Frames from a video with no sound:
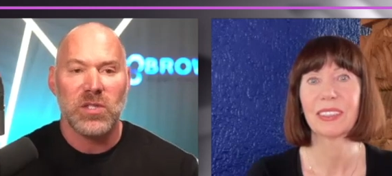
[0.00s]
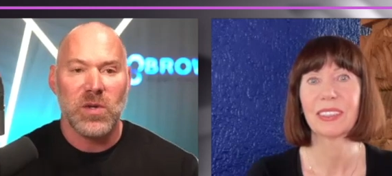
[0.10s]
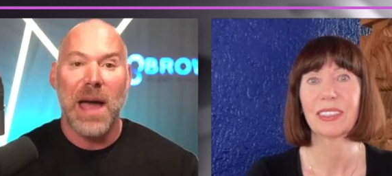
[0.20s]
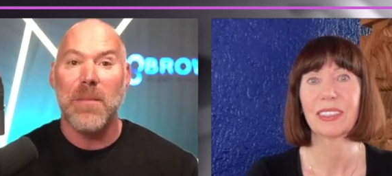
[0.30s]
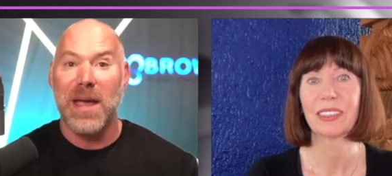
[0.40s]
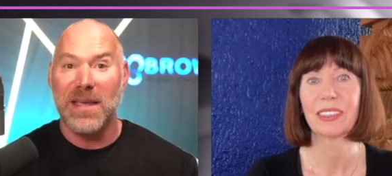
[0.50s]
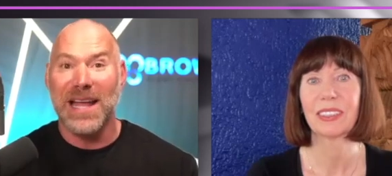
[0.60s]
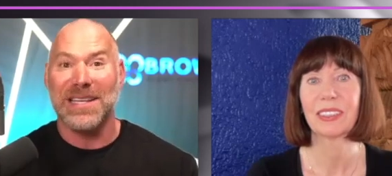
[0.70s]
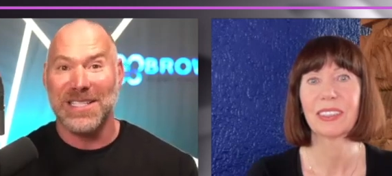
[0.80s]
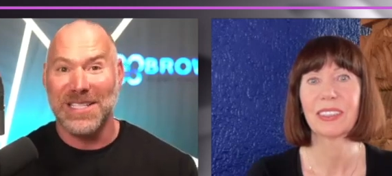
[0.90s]
Speaker 1: So I made
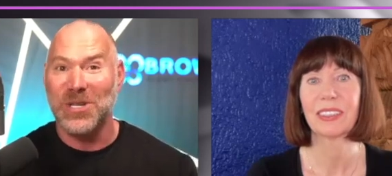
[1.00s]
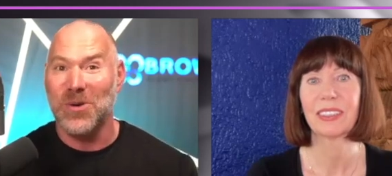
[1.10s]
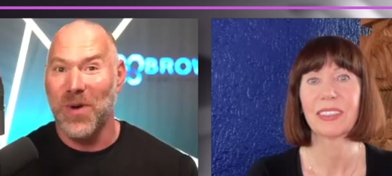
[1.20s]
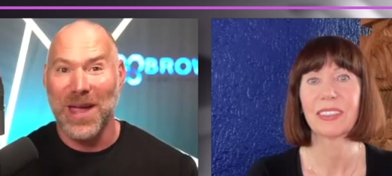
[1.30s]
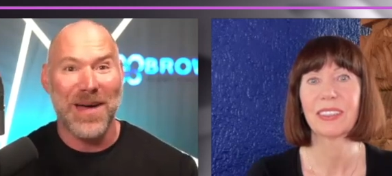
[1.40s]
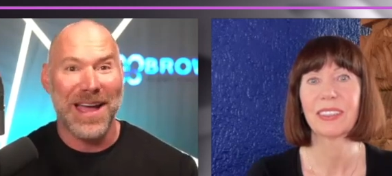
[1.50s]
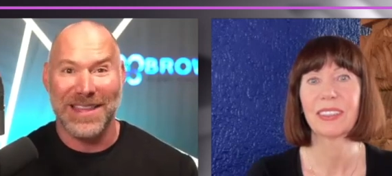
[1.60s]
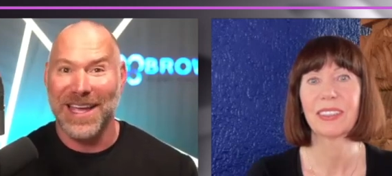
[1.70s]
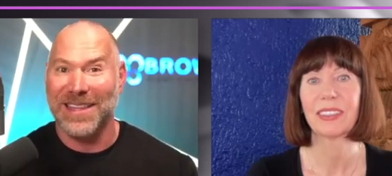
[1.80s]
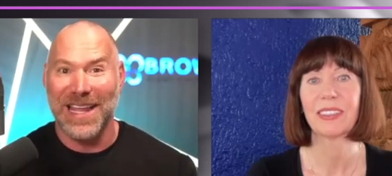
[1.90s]
that decision way back
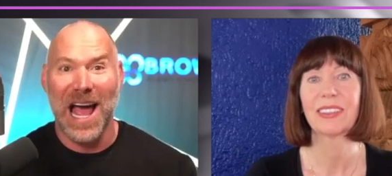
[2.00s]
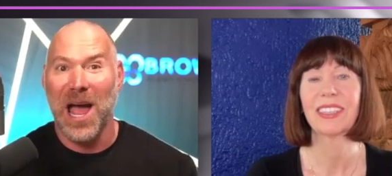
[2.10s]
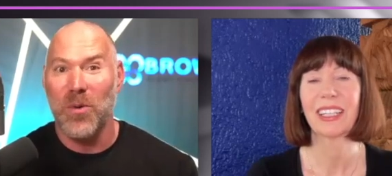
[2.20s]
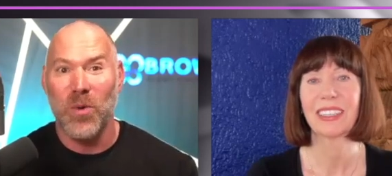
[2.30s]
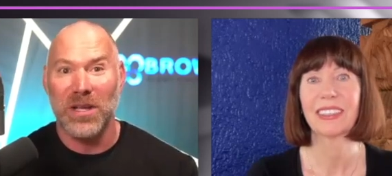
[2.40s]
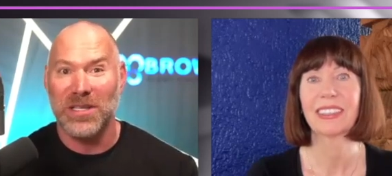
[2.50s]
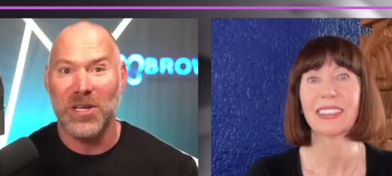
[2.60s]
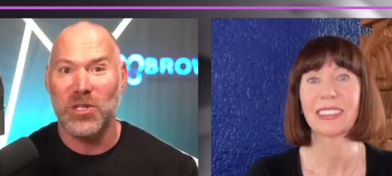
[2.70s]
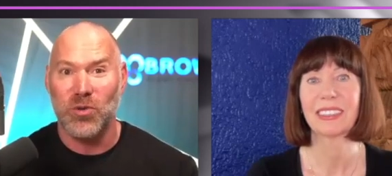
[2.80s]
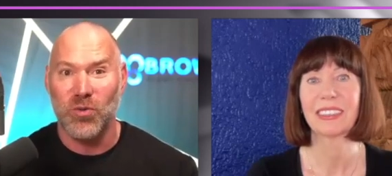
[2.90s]
then that I wanted to
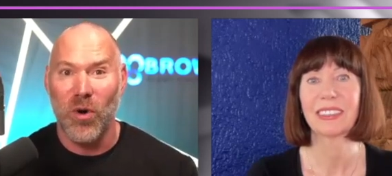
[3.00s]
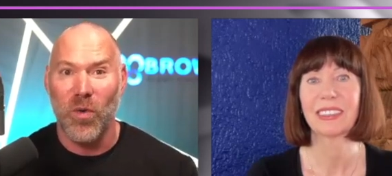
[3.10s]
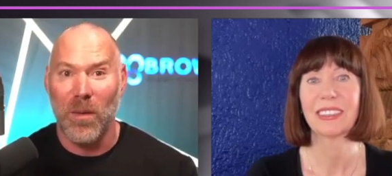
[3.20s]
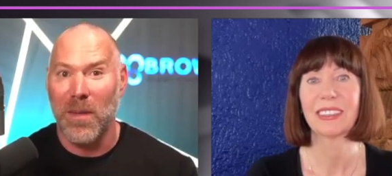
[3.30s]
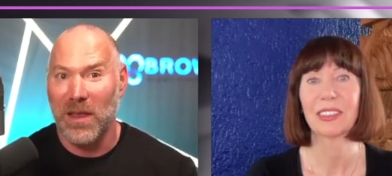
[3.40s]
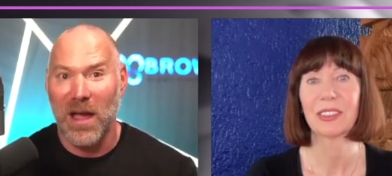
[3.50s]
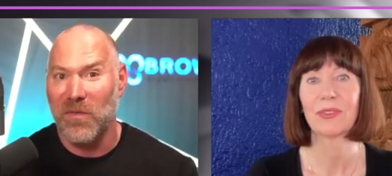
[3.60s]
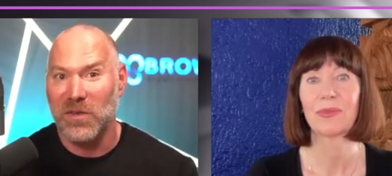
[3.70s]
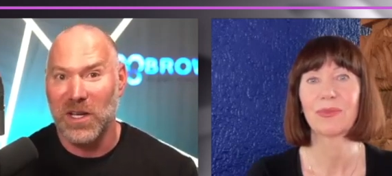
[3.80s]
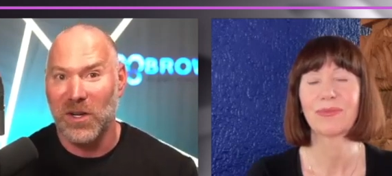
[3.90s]
control what my
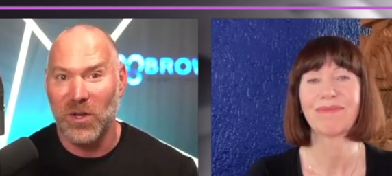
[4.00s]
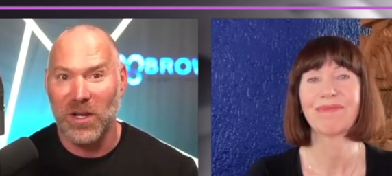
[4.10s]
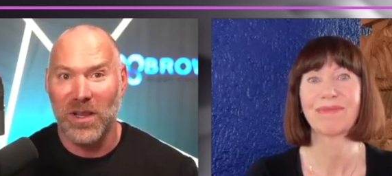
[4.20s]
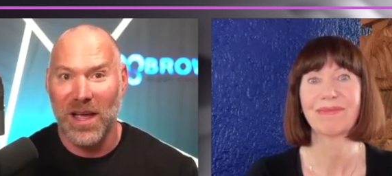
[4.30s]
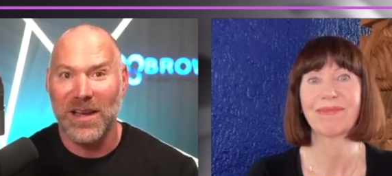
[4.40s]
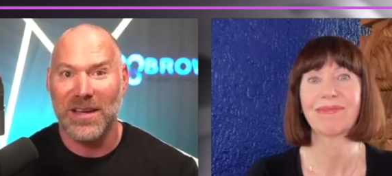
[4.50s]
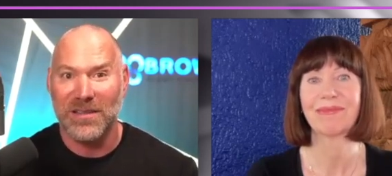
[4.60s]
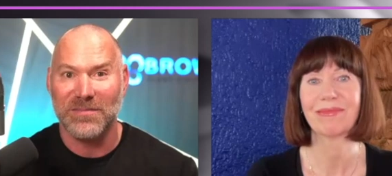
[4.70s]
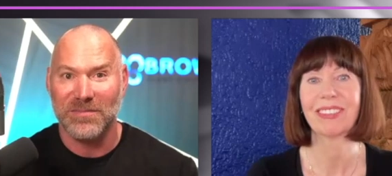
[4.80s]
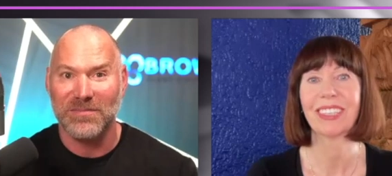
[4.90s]
life was going to look like.
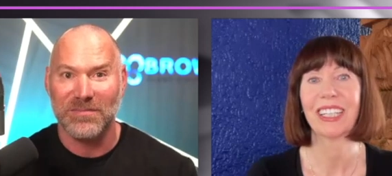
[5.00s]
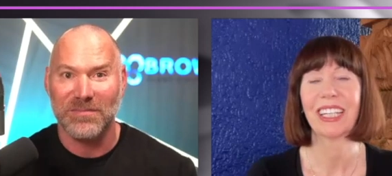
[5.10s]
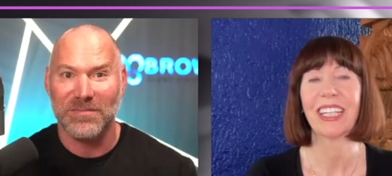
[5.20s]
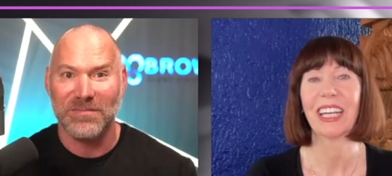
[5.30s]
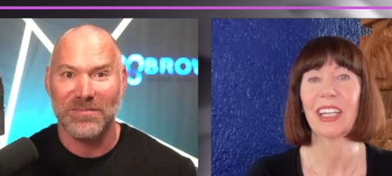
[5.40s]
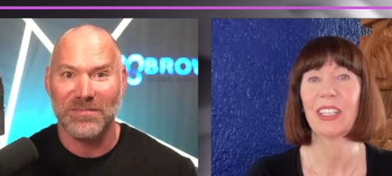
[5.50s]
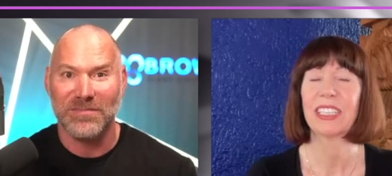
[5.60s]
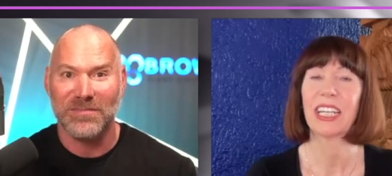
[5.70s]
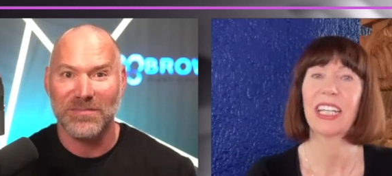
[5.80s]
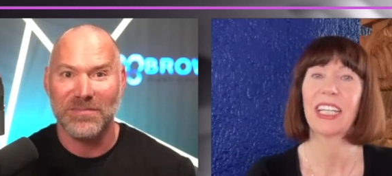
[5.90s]
Speaker 2: Yeah, you
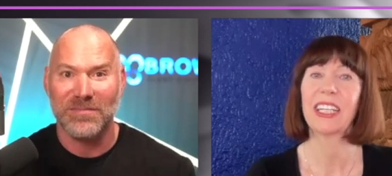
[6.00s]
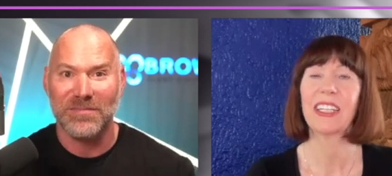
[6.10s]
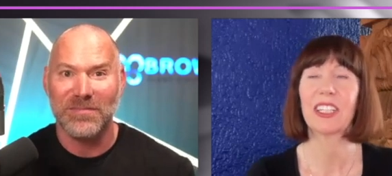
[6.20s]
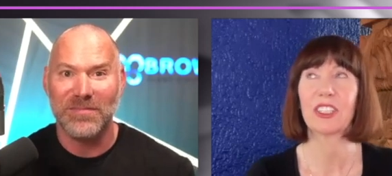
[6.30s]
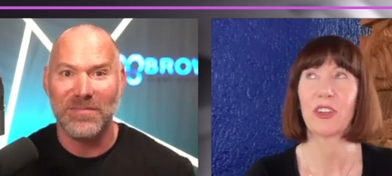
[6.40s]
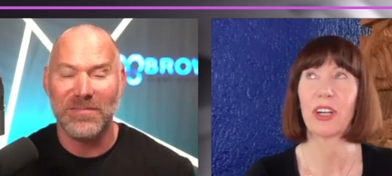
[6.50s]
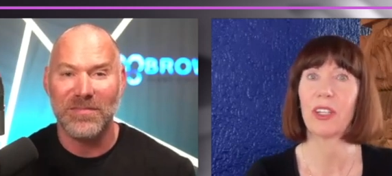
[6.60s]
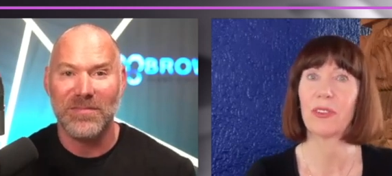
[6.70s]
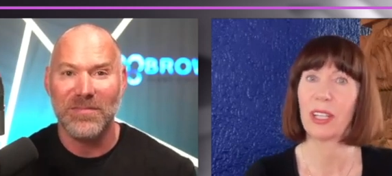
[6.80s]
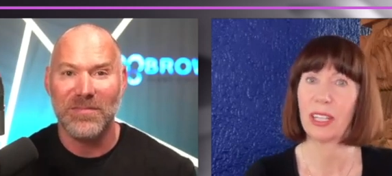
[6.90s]
see, and I think that's
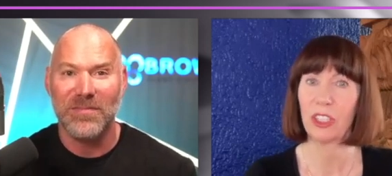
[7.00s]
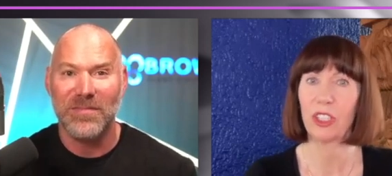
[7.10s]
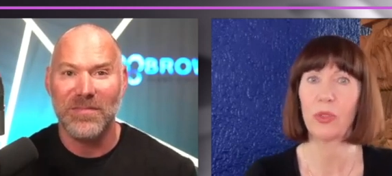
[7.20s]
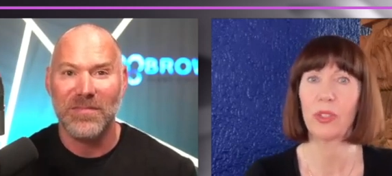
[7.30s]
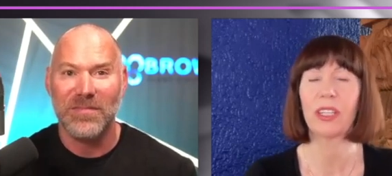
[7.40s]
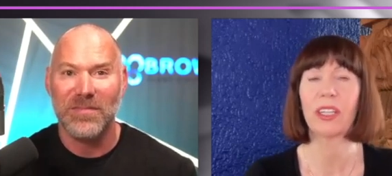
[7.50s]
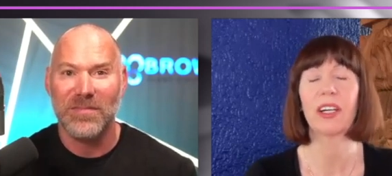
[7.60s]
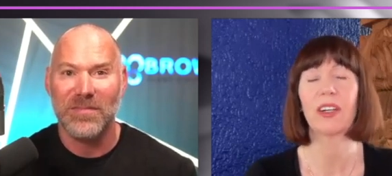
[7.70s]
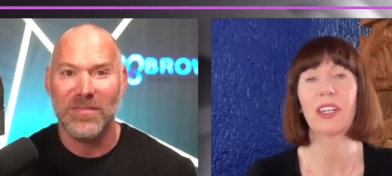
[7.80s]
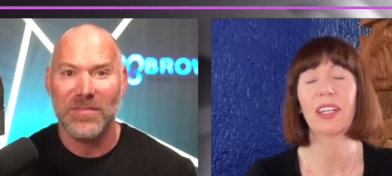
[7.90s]
great that like, you did
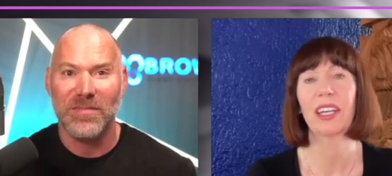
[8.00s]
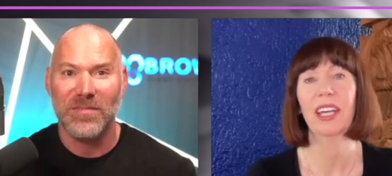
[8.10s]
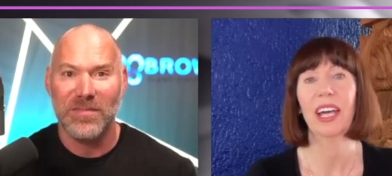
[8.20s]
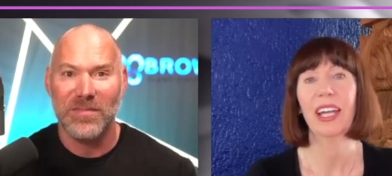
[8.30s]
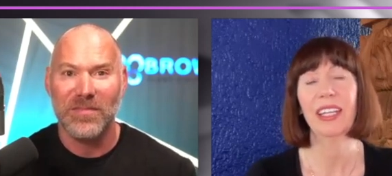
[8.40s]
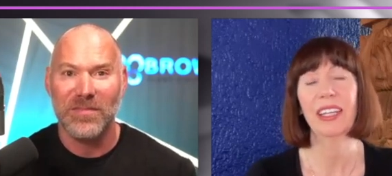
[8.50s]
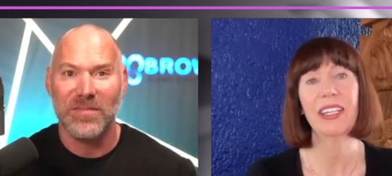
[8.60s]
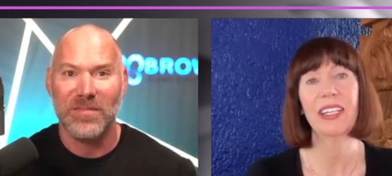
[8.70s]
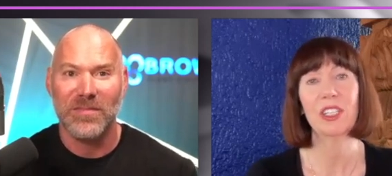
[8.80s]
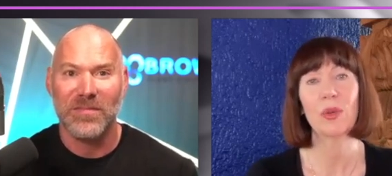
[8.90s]
that, and and I
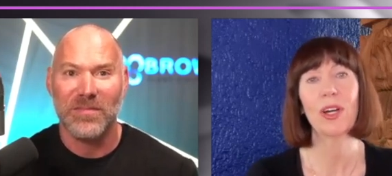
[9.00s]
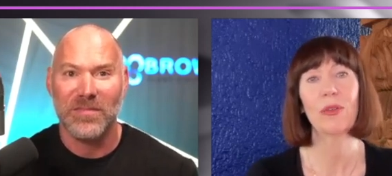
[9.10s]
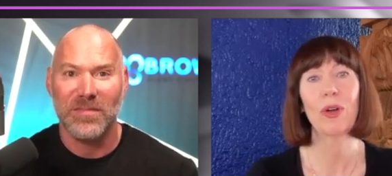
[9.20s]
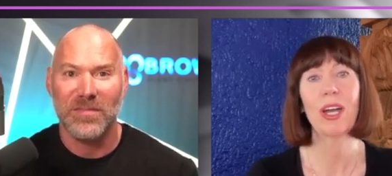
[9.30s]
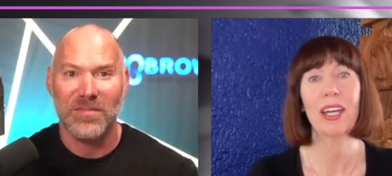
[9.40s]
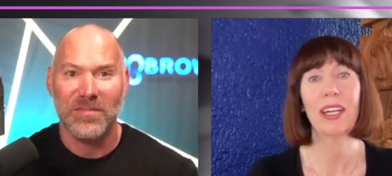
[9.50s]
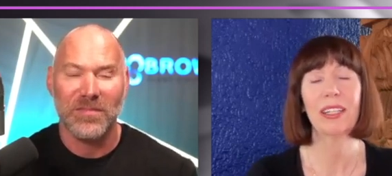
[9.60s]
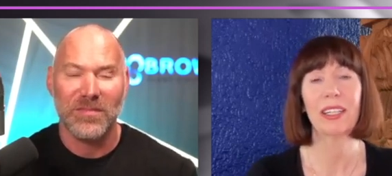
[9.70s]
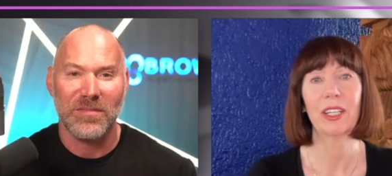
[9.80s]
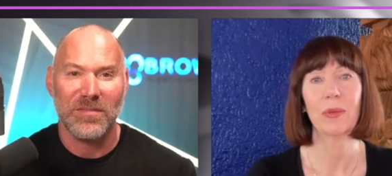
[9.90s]
think it's quite rare
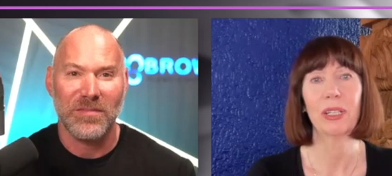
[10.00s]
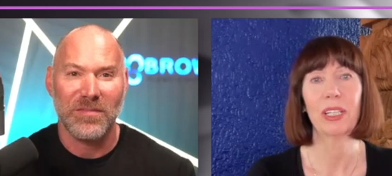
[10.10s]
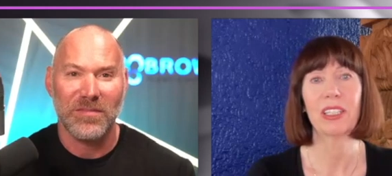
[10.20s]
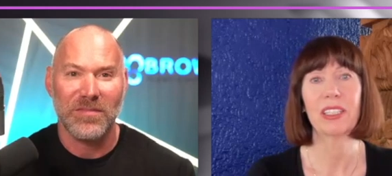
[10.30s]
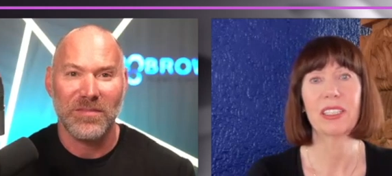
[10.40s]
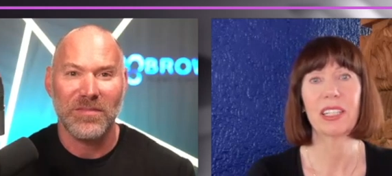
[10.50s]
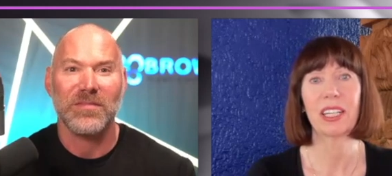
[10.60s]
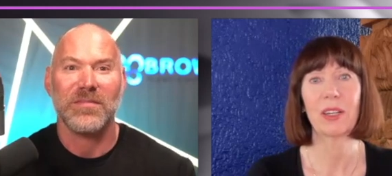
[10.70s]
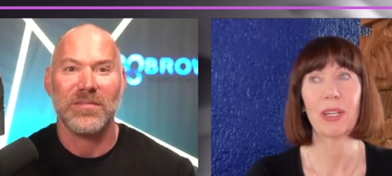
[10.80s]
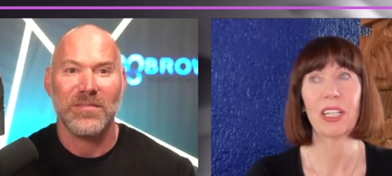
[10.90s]
because
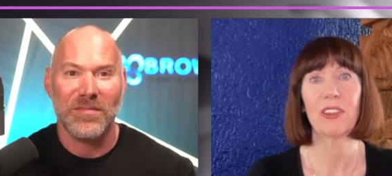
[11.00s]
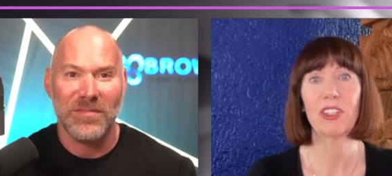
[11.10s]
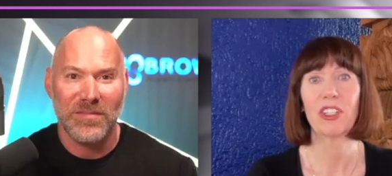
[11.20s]
again, many of the